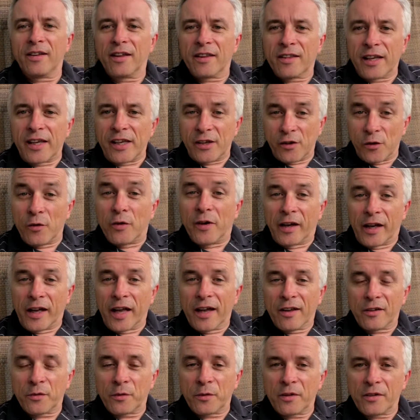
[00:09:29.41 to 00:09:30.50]
I think you can
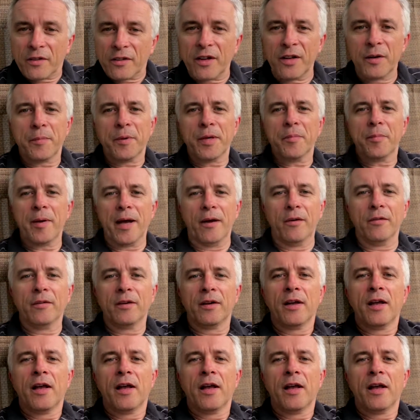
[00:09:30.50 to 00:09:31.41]
guess what it's going to be about.